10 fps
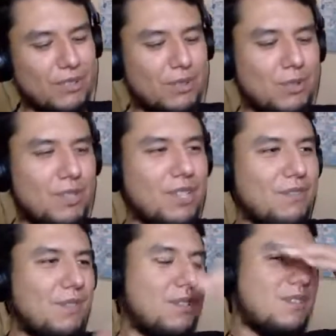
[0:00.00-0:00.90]
who did
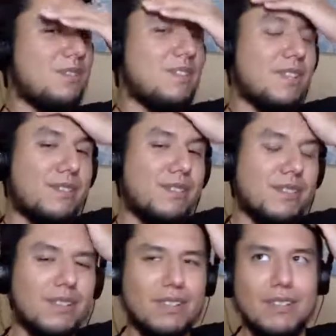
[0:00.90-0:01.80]
it first, like
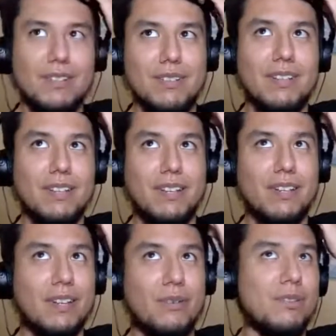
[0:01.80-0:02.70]

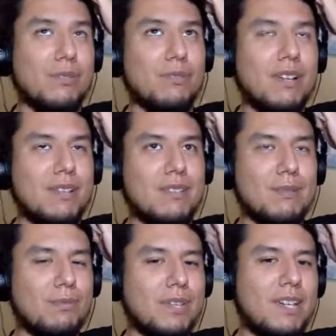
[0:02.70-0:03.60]
was it Ren and
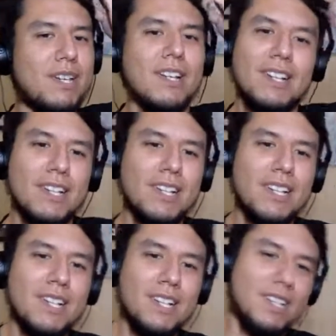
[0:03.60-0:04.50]
Snippy?
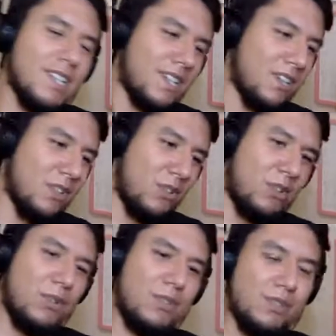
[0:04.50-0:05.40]

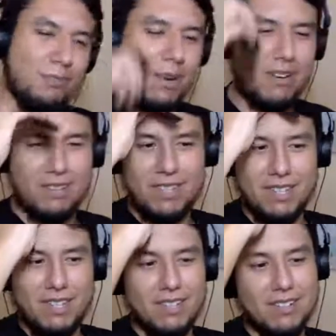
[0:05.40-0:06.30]
Who inspired
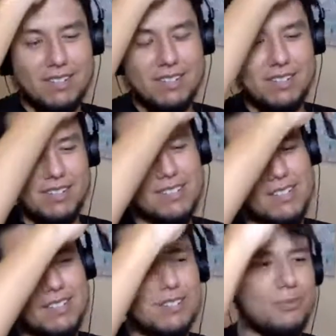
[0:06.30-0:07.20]
that?
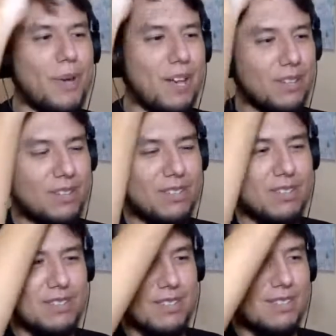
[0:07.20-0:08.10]
Doesn't matter because
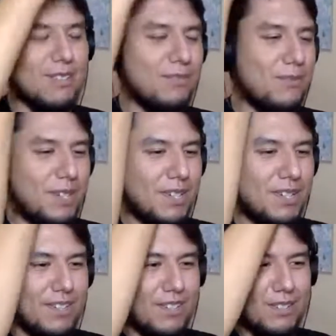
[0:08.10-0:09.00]
it's still
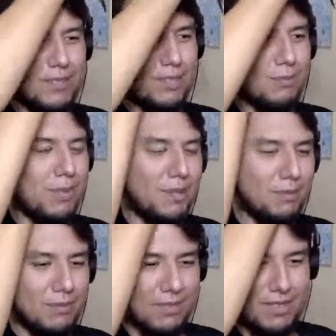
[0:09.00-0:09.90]
funny, because
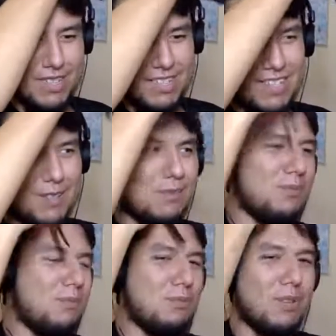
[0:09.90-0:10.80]
Pym's
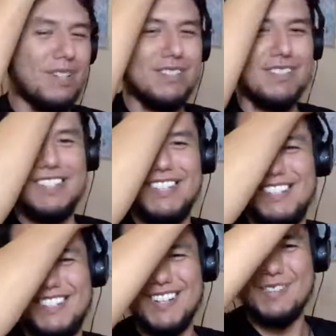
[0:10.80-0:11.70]
depressed.
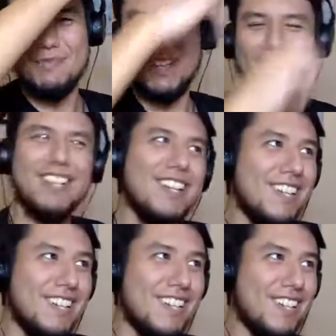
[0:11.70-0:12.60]

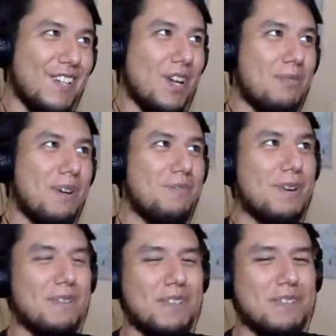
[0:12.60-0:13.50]

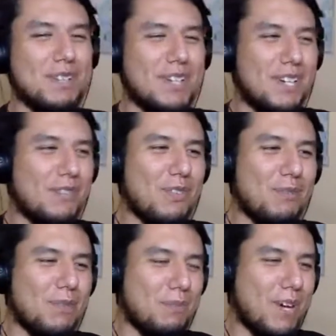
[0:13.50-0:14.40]
My favorite line
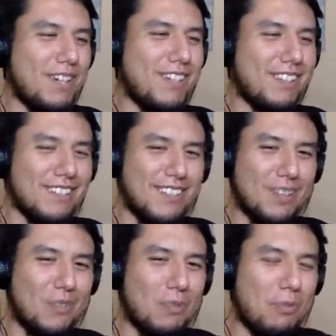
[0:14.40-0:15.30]
from the pilot is
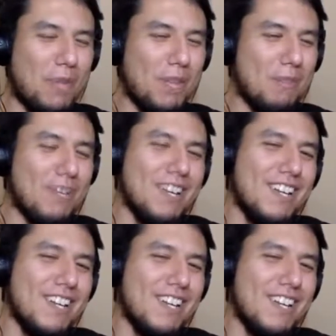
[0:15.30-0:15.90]
like when Pym,